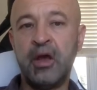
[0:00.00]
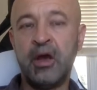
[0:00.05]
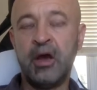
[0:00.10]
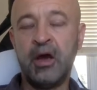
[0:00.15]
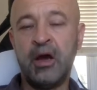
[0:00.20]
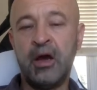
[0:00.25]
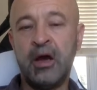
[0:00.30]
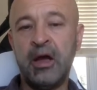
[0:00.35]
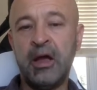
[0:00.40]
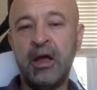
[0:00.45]

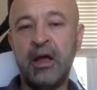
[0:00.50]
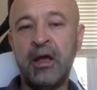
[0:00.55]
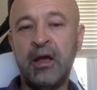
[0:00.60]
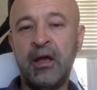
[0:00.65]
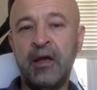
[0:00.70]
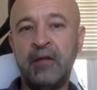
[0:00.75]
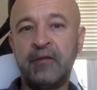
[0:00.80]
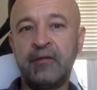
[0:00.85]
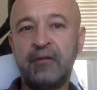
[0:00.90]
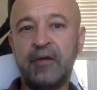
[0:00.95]
uh,
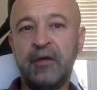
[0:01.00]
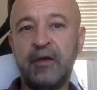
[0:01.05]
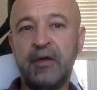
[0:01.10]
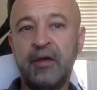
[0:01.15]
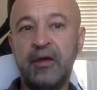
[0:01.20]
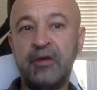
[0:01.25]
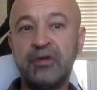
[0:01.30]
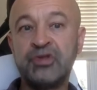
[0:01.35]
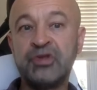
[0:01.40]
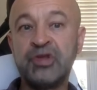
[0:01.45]
and
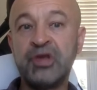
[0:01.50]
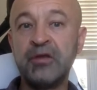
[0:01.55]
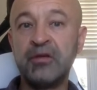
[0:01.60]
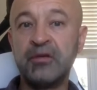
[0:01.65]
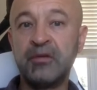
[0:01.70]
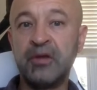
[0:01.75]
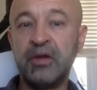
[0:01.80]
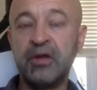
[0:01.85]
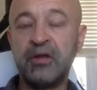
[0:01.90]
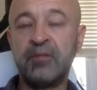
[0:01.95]
uh,
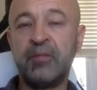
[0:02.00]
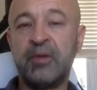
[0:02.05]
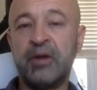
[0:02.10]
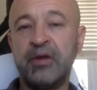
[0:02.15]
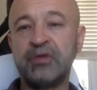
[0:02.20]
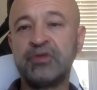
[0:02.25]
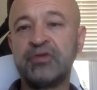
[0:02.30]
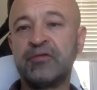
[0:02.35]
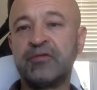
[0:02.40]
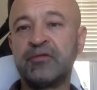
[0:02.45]
generate
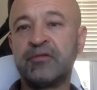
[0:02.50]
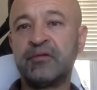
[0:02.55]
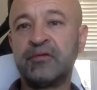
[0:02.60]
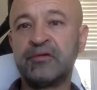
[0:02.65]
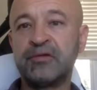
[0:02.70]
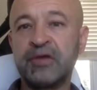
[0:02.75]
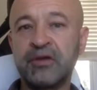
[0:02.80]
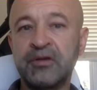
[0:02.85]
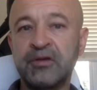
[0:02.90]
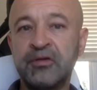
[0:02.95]
bunch of
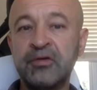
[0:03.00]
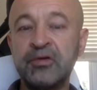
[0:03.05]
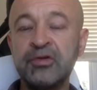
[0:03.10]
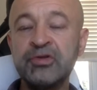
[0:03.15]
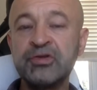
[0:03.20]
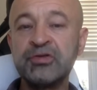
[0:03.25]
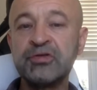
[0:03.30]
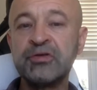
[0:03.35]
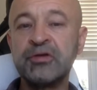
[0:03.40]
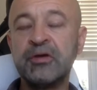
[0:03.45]

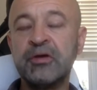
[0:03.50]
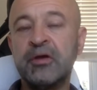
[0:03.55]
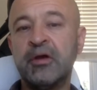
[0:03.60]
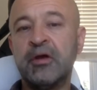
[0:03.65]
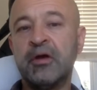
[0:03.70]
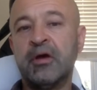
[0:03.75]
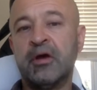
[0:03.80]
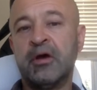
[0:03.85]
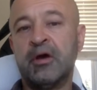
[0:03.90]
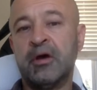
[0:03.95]
trajectories
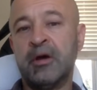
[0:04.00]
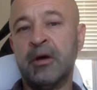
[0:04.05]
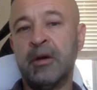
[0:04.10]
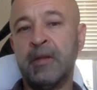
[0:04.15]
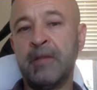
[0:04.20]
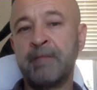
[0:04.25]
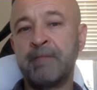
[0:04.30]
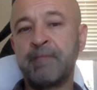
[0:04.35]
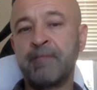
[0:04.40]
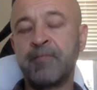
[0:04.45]

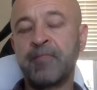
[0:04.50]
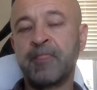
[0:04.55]
um,